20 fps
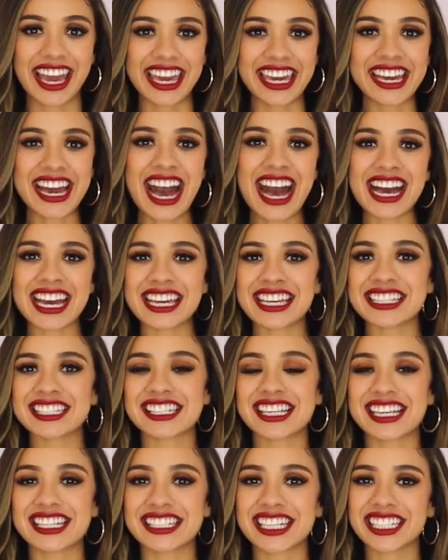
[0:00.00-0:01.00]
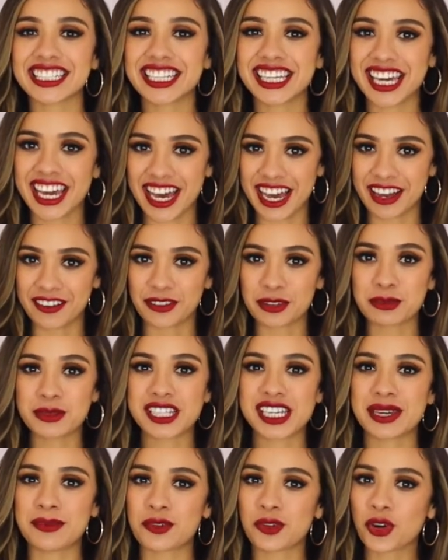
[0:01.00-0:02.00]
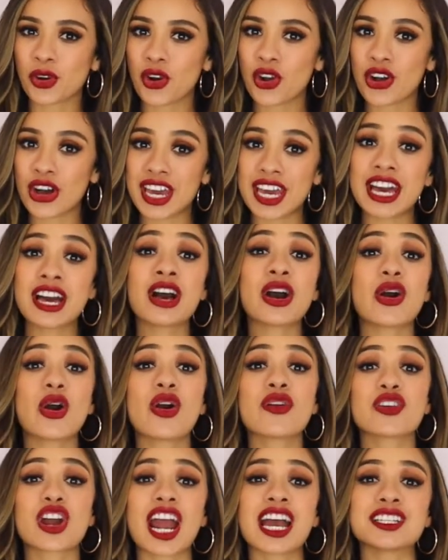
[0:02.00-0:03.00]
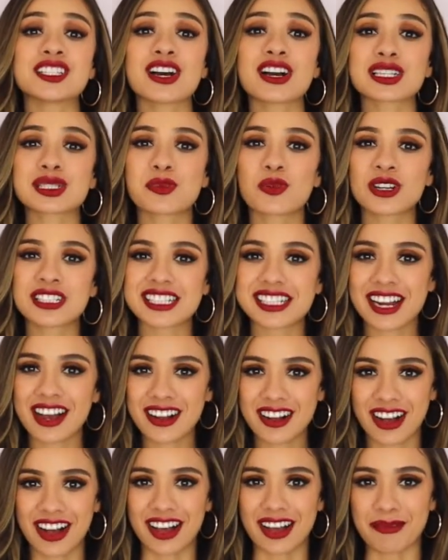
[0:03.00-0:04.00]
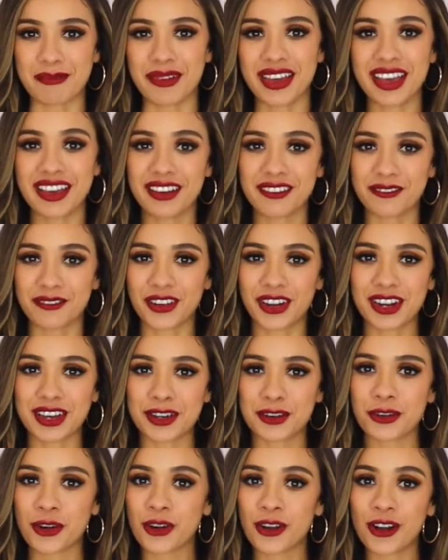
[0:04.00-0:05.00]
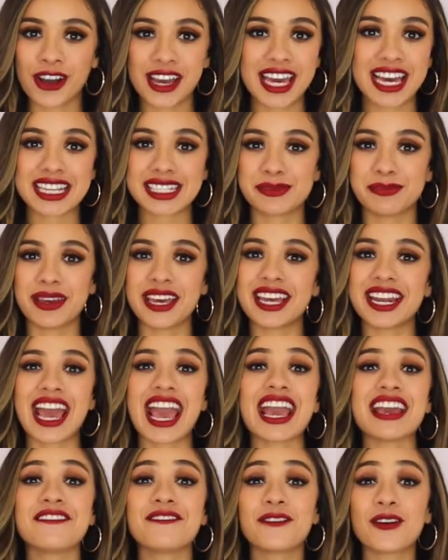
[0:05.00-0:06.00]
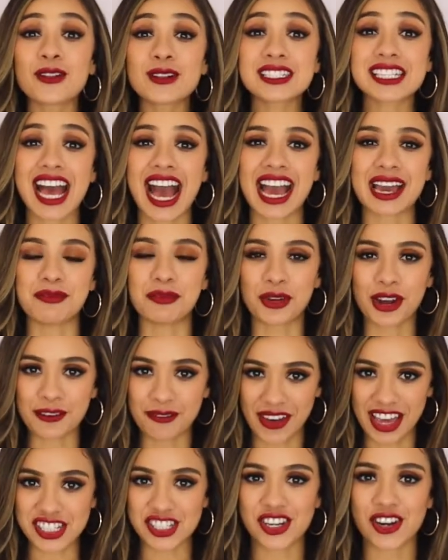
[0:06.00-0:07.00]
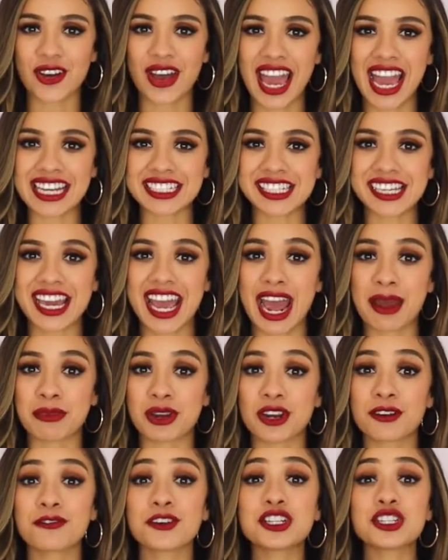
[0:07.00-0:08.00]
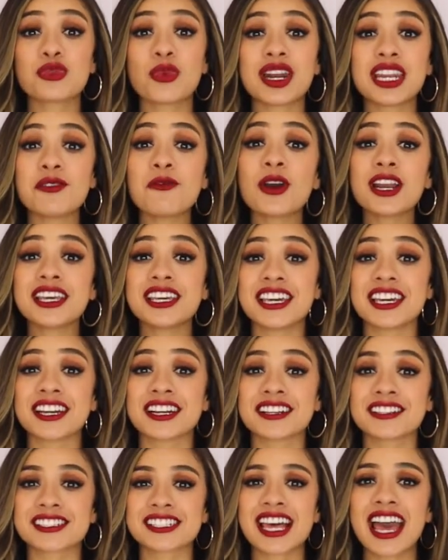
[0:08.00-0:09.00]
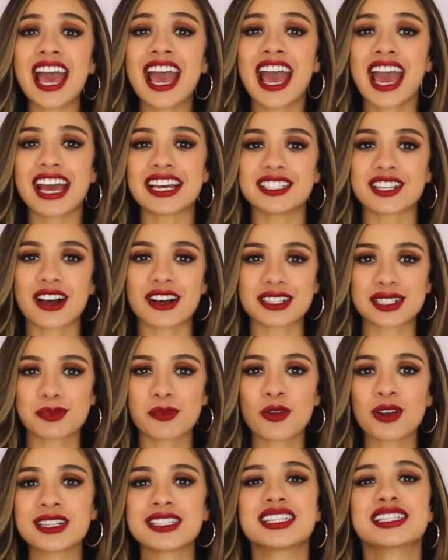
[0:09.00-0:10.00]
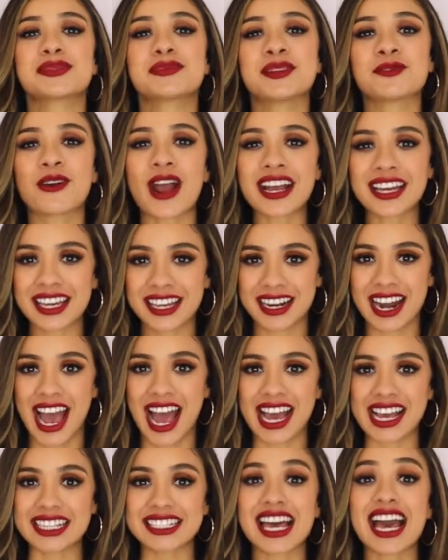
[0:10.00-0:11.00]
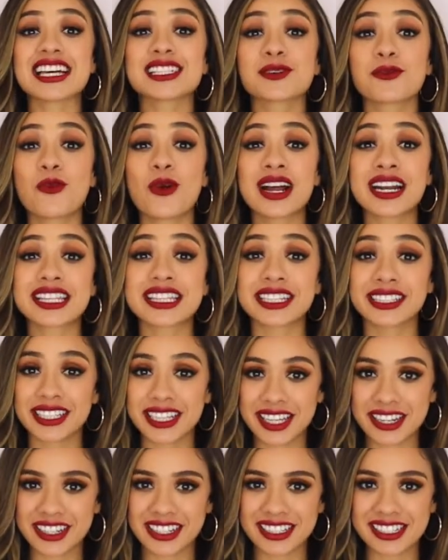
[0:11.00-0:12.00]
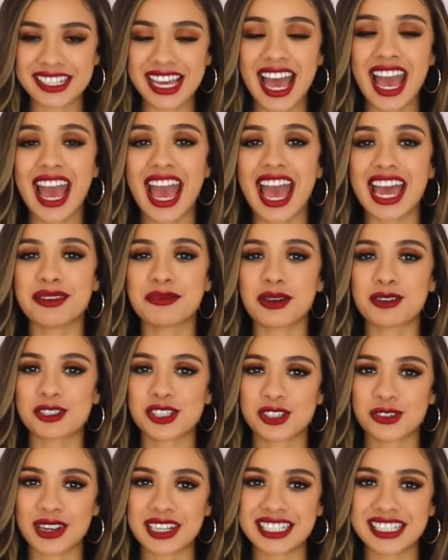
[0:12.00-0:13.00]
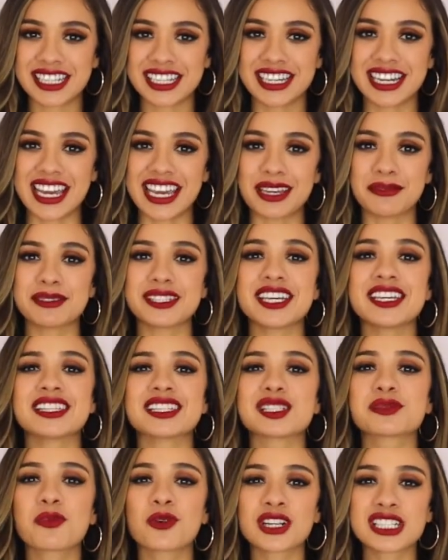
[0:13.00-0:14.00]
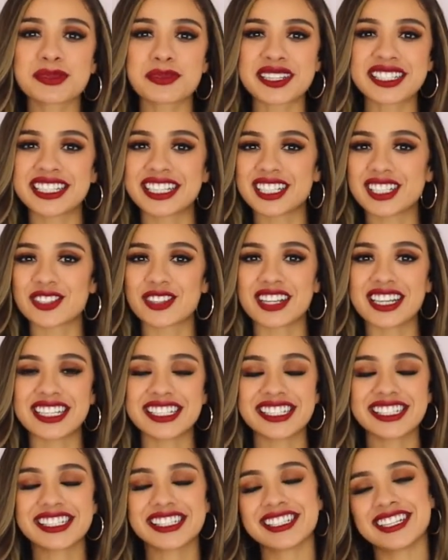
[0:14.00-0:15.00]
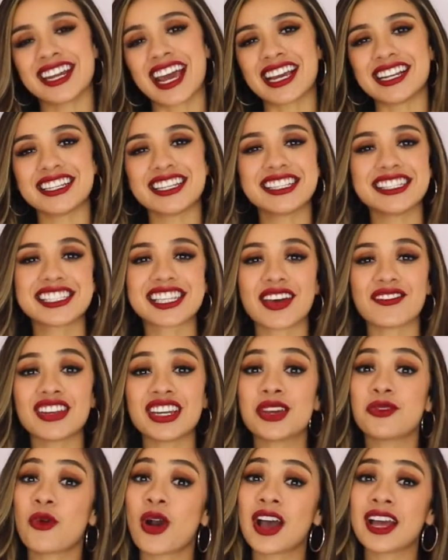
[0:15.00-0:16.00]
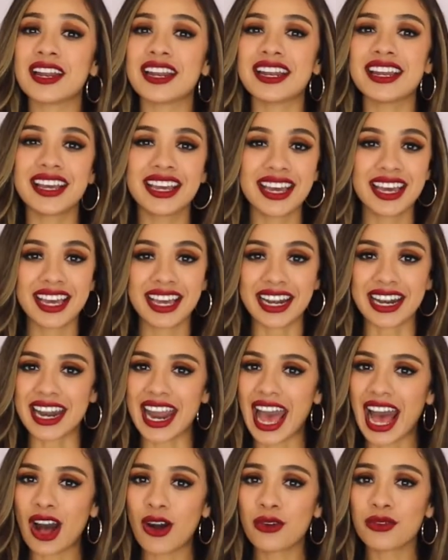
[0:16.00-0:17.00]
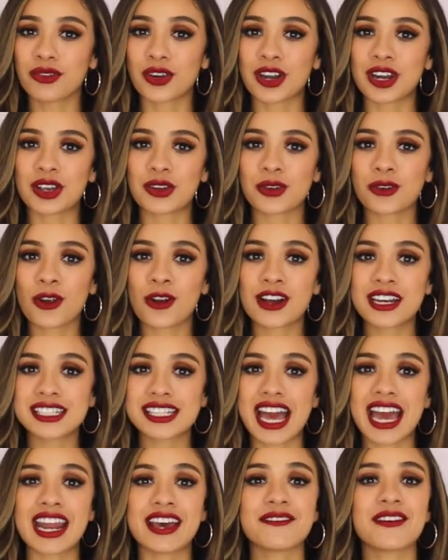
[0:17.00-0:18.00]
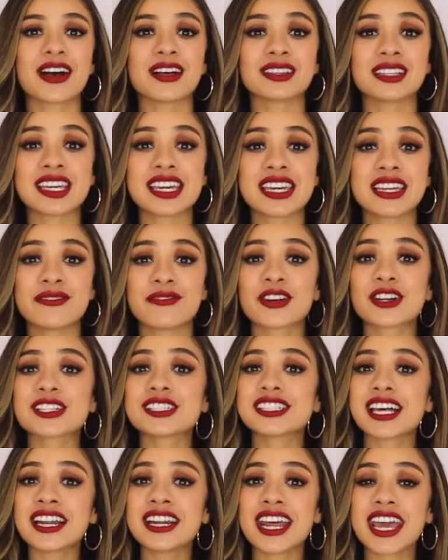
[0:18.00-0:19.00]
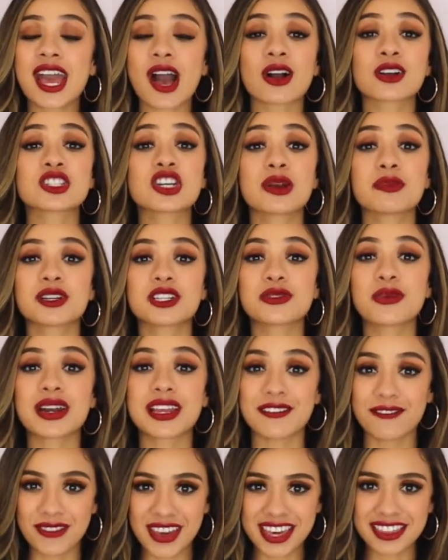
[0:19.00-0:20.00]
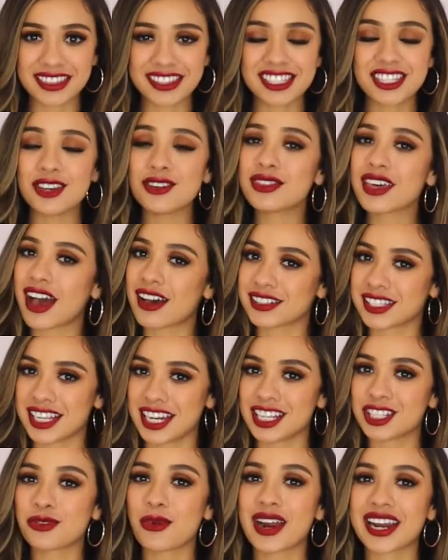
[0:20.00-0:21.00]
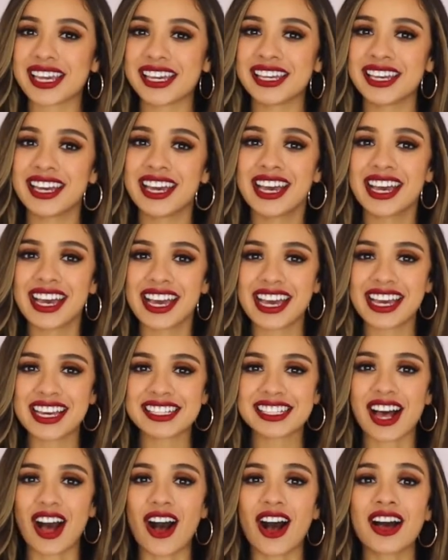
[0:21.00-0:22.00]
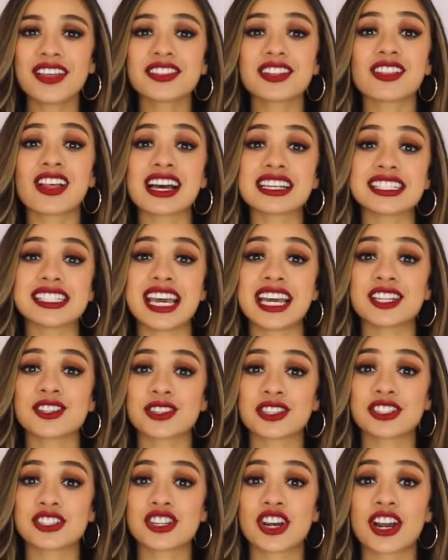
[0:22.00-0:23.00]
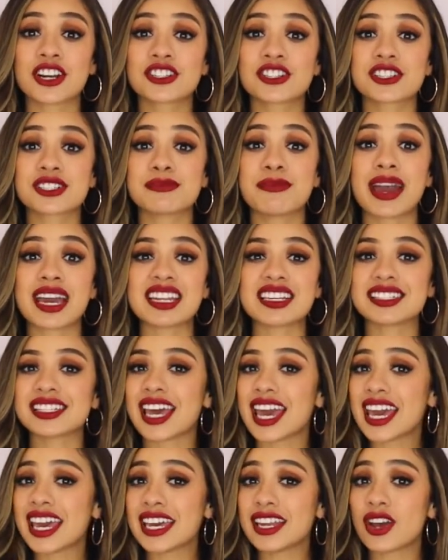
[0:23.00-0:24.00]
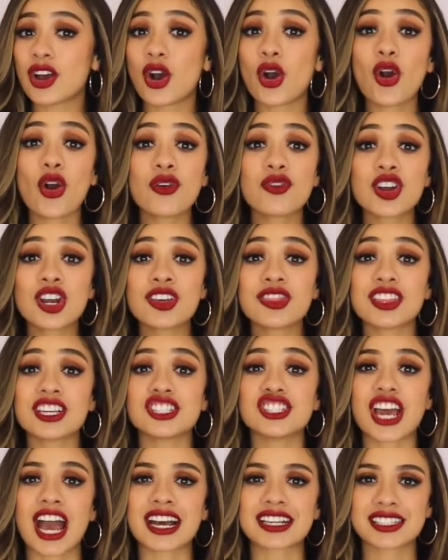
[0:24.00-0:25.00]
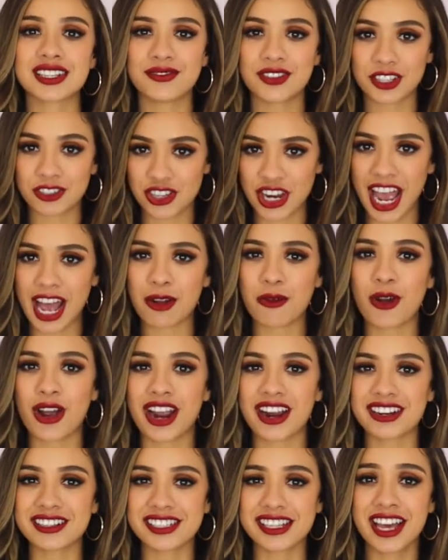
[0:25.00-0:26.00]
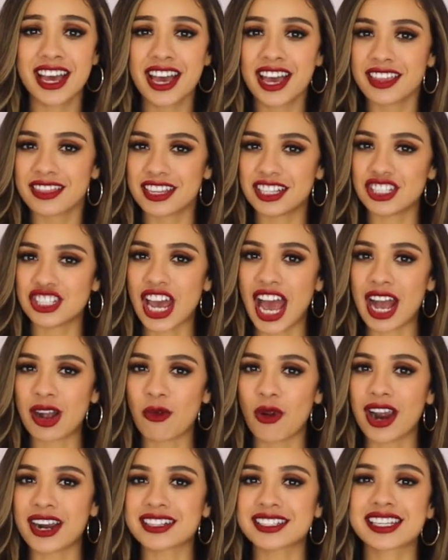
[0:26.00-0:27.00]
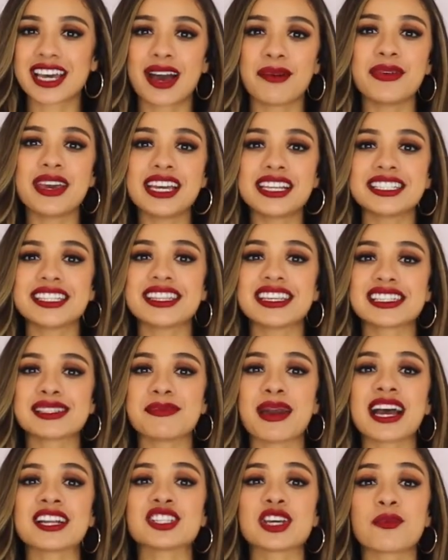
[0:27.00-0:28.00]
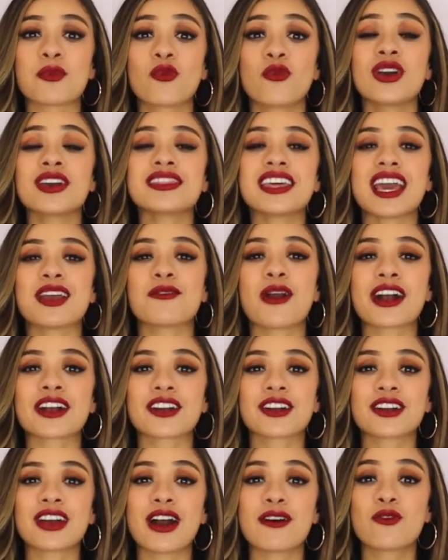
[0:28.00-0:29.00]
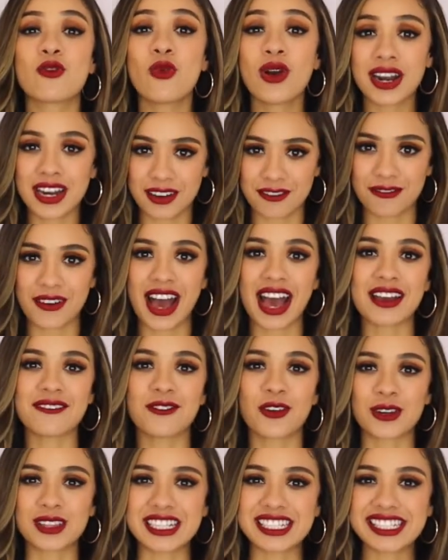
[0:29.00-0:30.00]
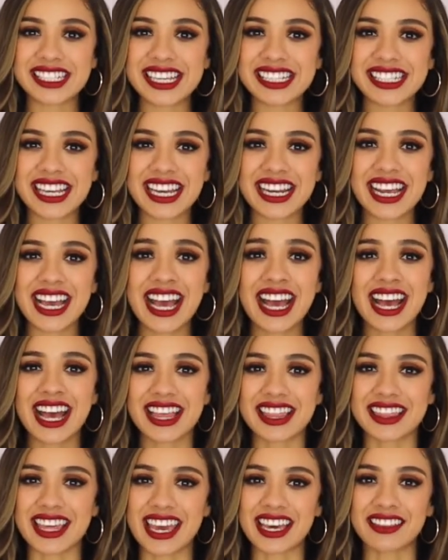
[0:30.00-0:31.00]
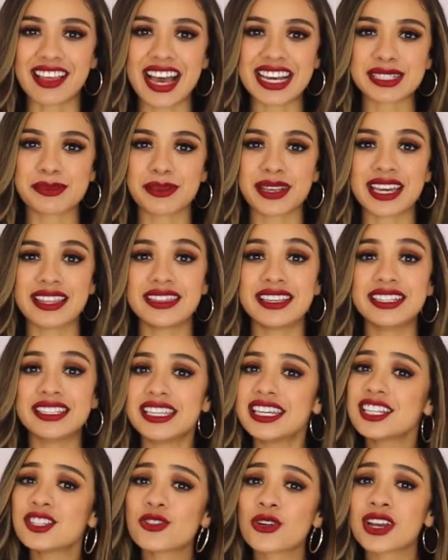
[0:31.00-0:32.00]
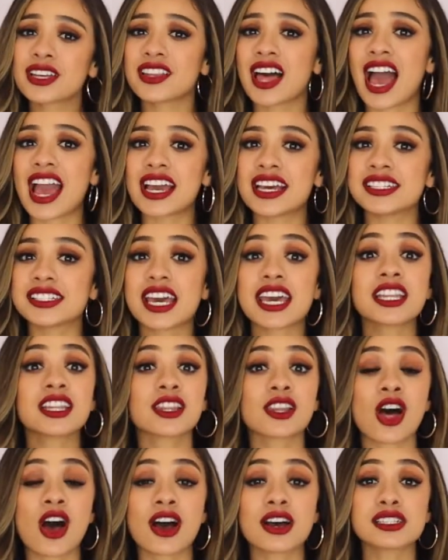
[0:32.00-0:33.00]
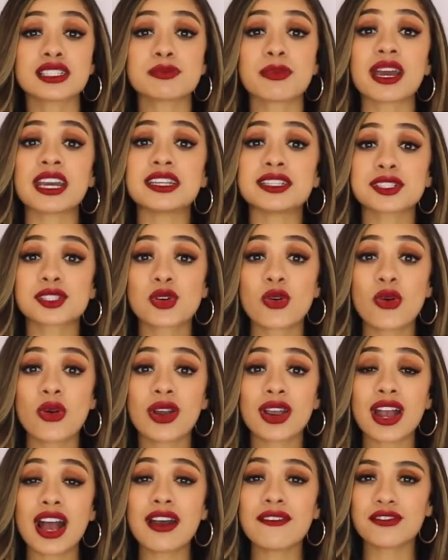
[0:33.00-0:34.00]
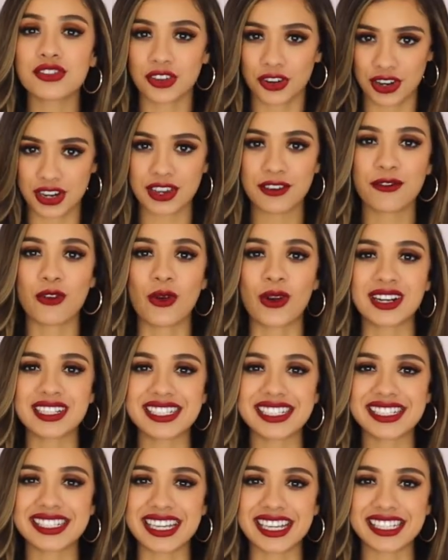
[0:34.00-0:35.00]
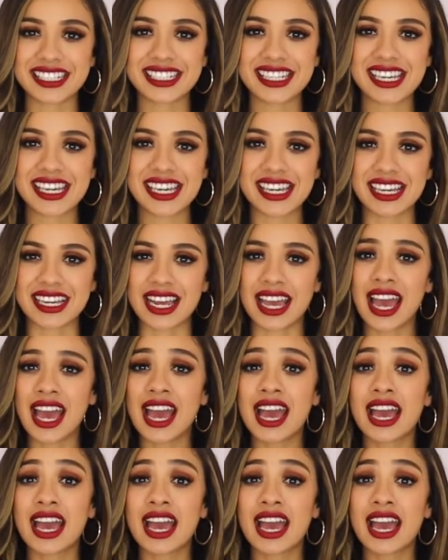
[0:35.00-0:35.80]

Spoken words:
Hey guys, it's Aaliyah from Team Croy over at DocSports.com. Vernon Croy has been a full-time professional handicapper for 21 years, and DocSports has been recognized as one of the leaders and most trusted names in the sports picks industry since 1971. Now, Vernon Croy's NFL lean for Sunday, October 25th, 2020, is on the Los Angeles Chargers -8 over the Jacksonville Jaguars. The Jaguars come into this matchup with a record of 1-5 for the season. They last played the Detroit Lions and lost by a score of 34-16.